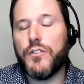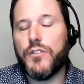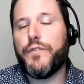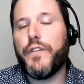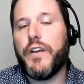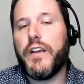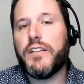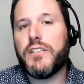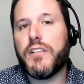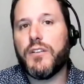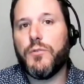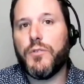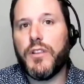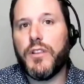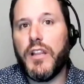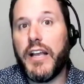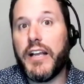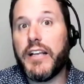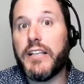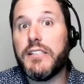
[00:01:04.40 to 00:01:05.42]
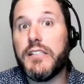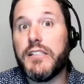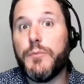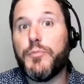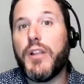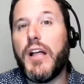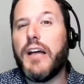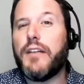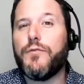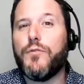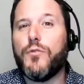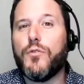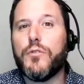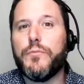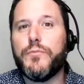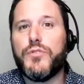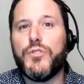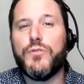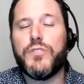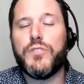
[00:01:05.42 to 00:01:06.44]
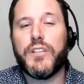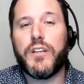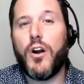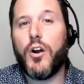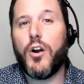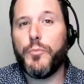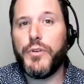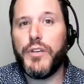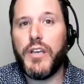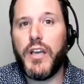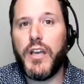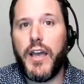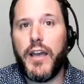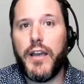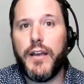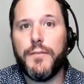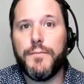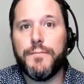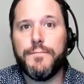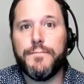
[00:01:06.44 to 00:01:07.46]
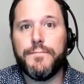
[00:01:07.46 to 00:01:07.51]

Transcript: interfacing with legacy platforms using RPA.